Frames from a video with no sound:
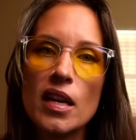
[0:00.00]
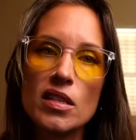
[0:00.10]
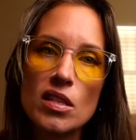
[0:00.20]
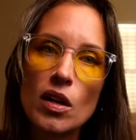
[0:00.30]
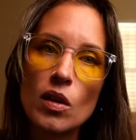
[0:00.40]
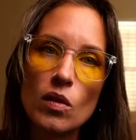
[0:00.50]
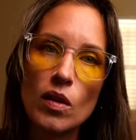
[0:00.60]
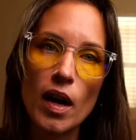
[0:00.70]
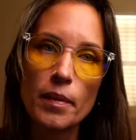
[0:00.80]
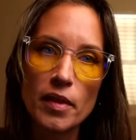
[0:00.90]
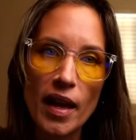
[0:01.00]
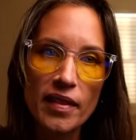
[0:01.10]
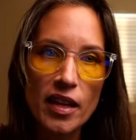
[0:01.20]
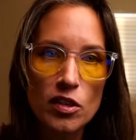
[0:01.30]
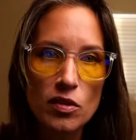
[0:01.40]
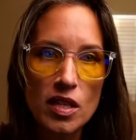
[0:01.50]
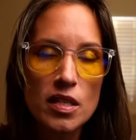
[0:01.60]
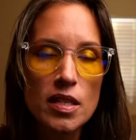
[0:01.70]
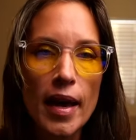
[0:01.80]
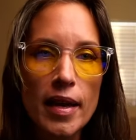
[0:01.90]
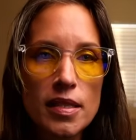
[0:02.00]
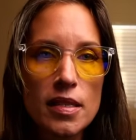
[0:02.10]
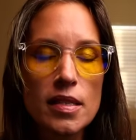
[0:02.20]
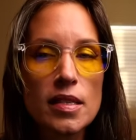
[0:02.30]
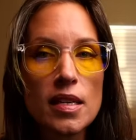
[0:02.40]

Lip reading: So I'm glad they do this test.